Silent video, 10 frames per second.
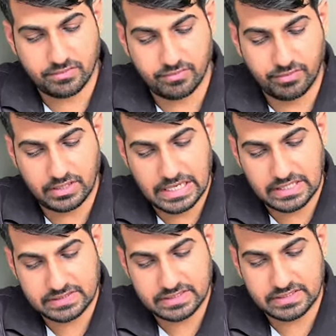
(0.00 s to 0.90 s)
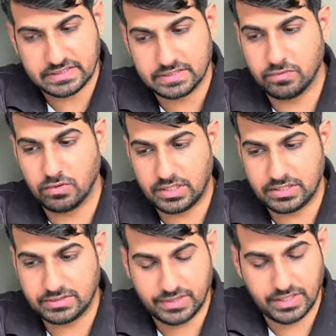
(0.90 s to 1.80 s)
Let us say this is
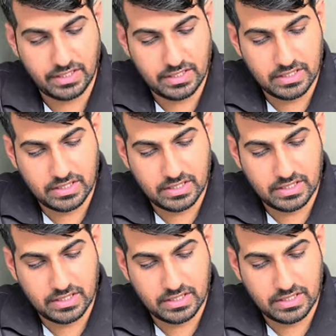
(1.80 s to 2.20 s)
voltage V.